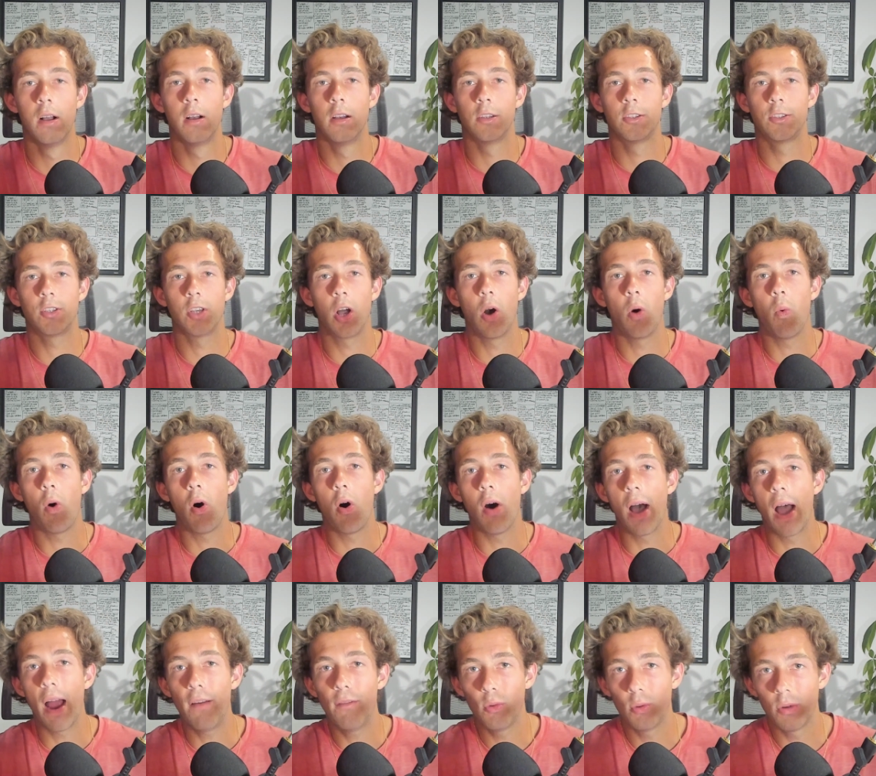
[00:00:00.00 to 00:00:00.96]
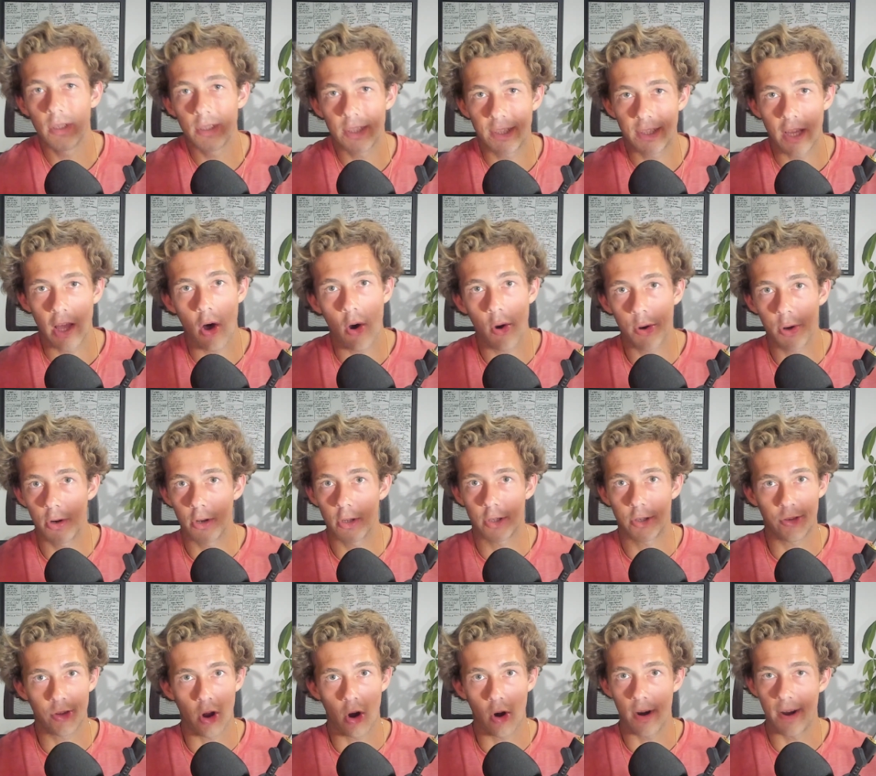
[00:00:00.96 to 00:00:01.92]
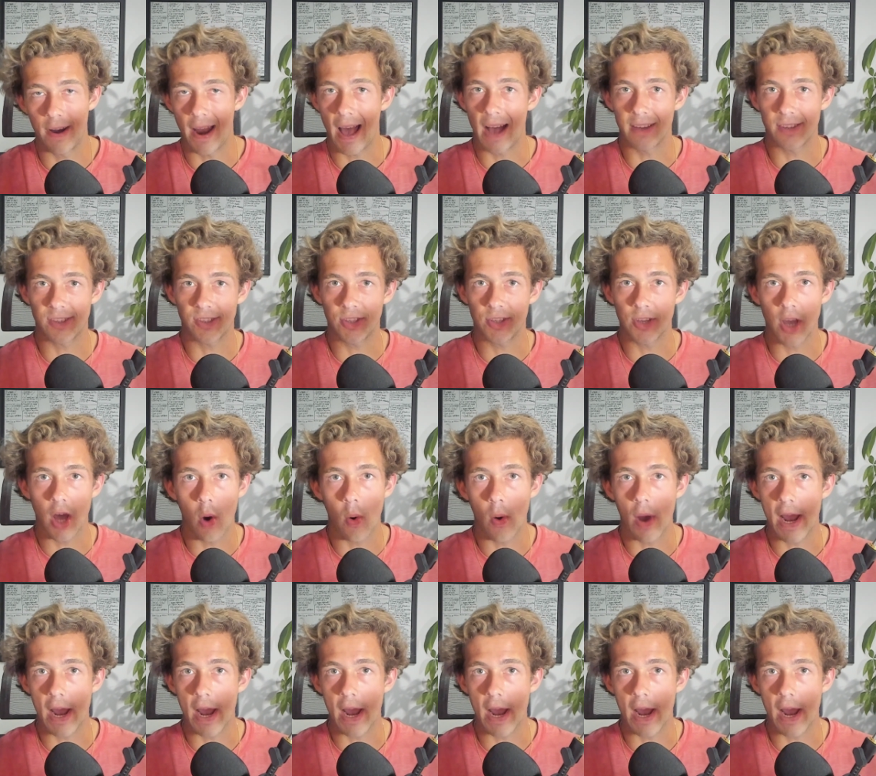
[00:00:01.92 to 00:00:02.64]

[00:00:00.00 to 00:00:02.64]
So while everyone is telling you to start an SEO